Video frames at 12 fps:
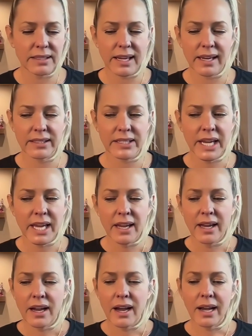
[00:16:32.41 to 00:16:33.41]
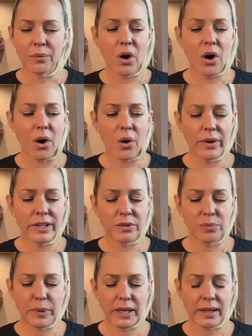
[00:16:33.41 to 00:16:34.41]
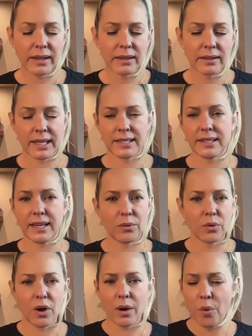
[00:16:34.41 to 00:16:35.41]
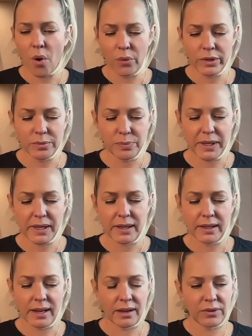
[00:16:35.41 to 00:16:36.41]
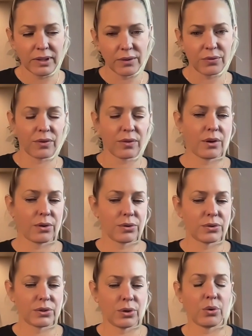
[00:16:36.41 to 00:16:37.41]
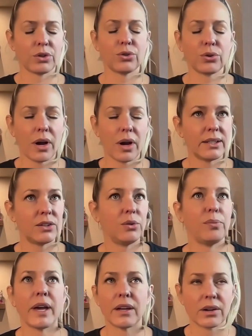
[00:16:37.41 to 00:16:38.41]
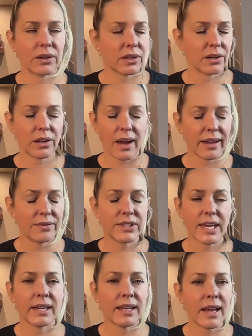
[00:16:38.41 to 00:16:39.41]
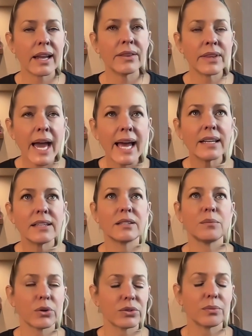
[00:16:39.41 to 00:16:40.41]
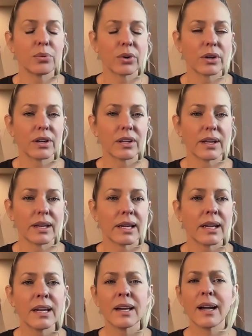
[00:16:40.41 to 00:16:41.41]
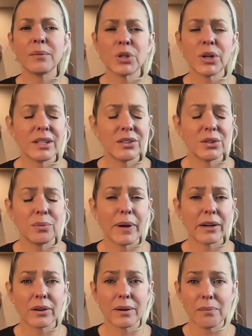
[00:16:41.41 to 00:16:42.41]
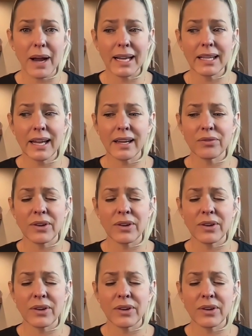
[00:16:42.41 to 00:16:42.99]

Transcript: And I will always be, like I said, I will always be an advocate for those who are trying to do better in their lives. And that is the most important thing. I'm trying to do better in my life.